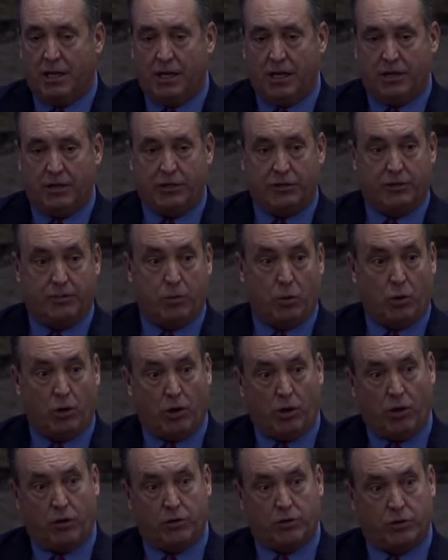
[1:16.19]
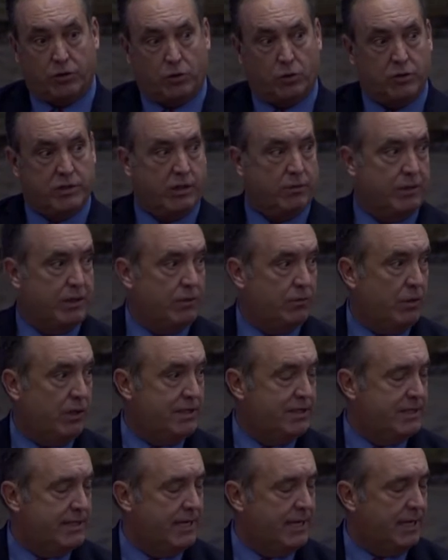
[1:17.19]
to support all the schools that we
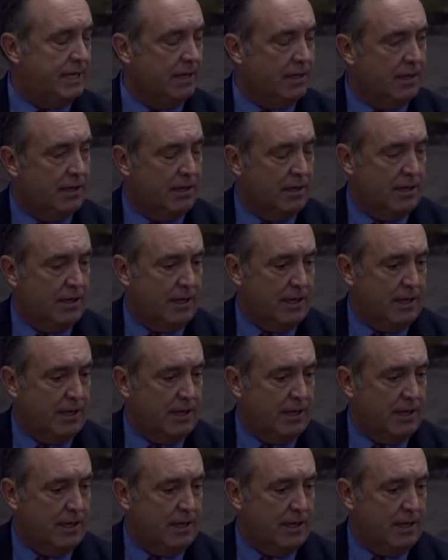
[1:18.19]
once did.